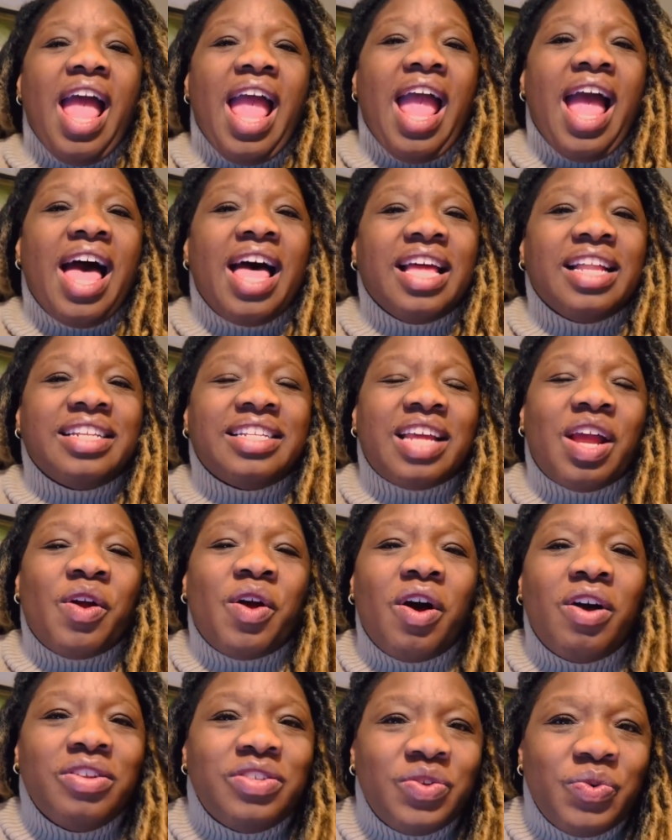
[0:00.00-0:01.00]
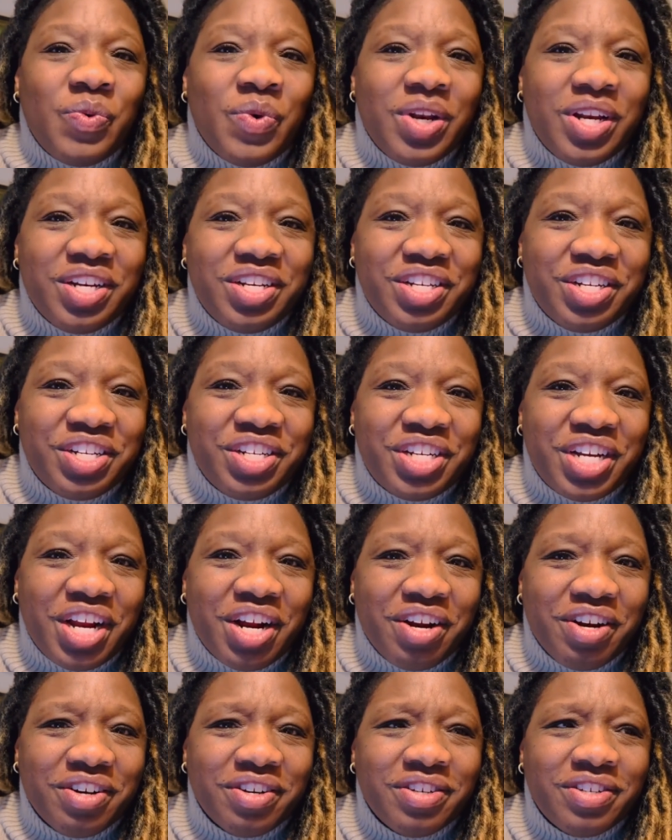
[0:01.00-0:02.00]
And I also wanted to
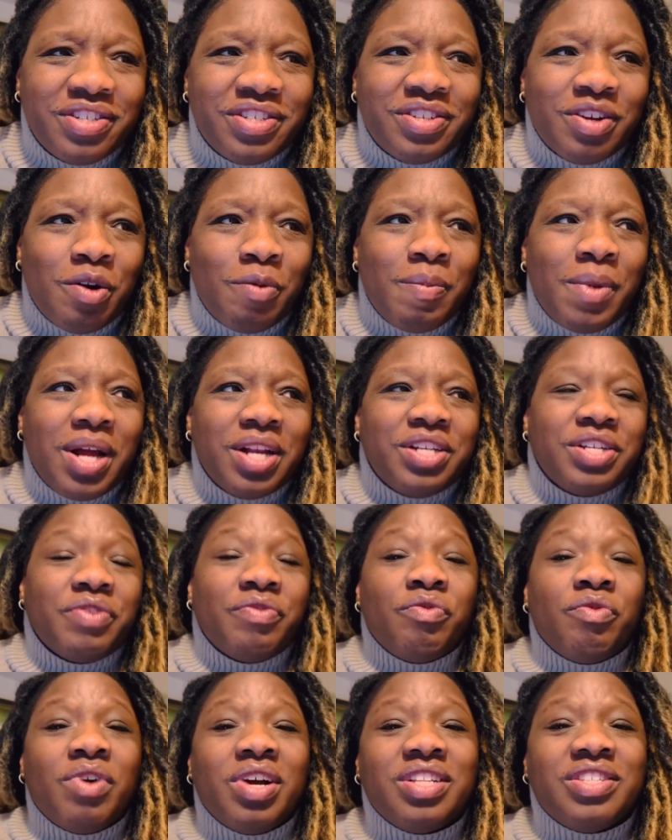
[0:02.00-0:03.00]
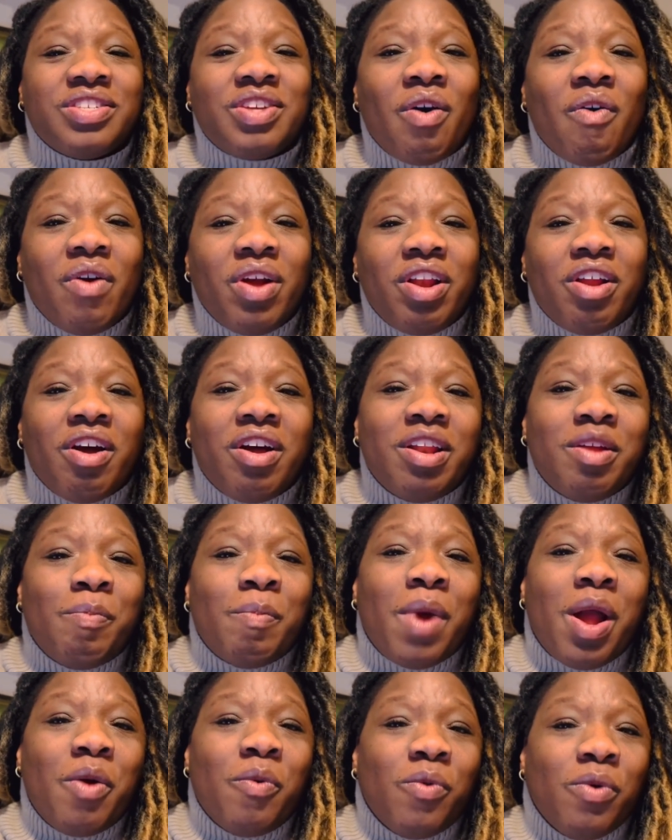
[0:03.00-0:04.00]
share so much of what's going on in
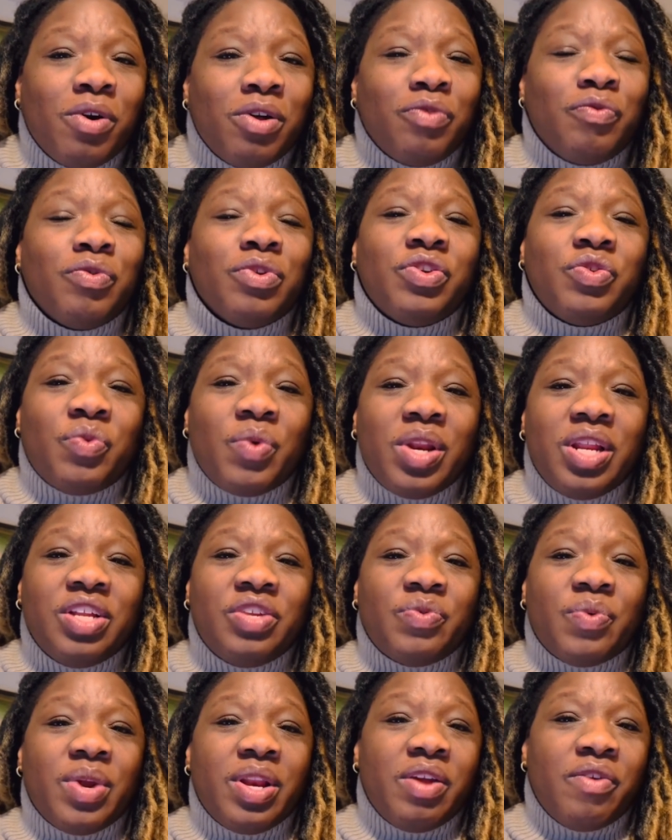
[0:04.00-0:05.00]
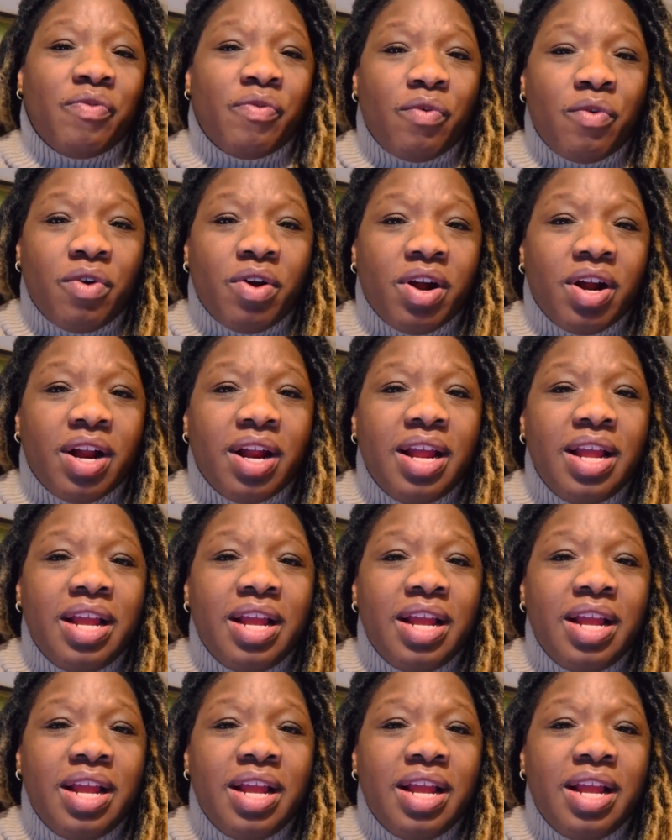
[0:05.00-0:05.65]
my world for 2024.